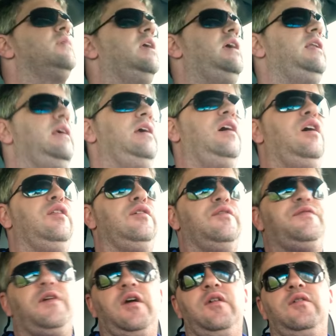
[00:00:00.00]
any other
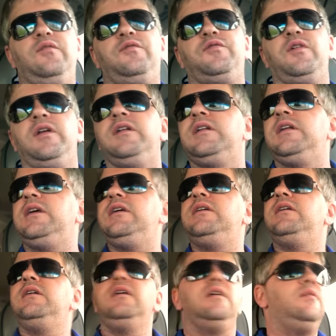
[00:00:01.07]
phone friendly,
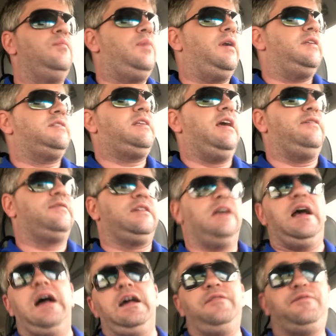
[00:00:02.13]
but it's definitely
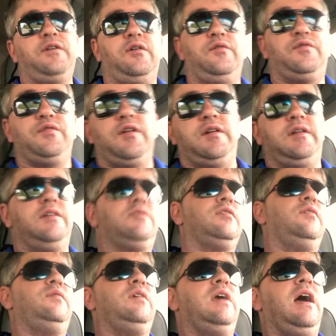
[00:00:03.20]
iPhone friendly. So
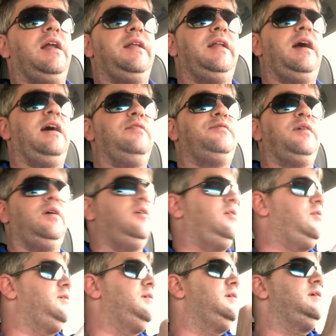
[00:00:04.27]
if you got an
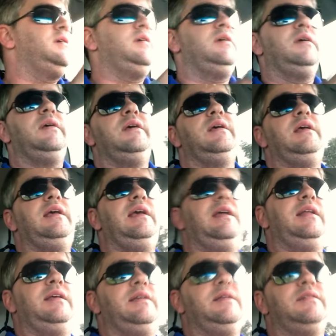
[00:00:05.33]
iPhone, it
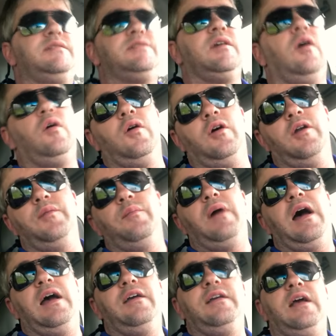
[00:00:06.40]
is on
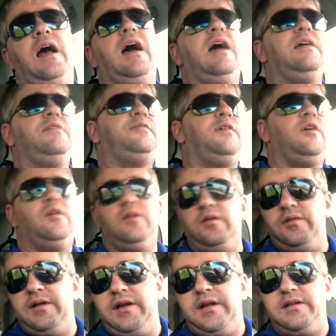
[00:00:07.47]
my
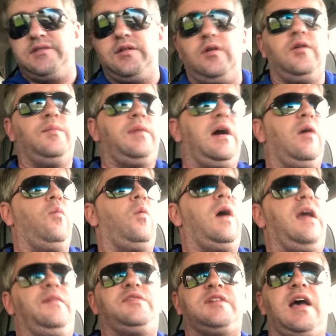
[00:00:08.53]
iPhone, it is on my
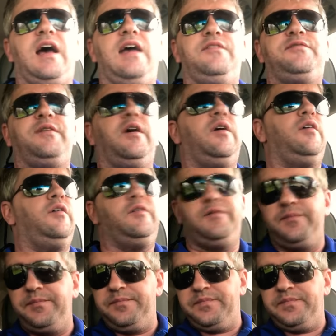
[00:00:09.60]
wife's iPhone,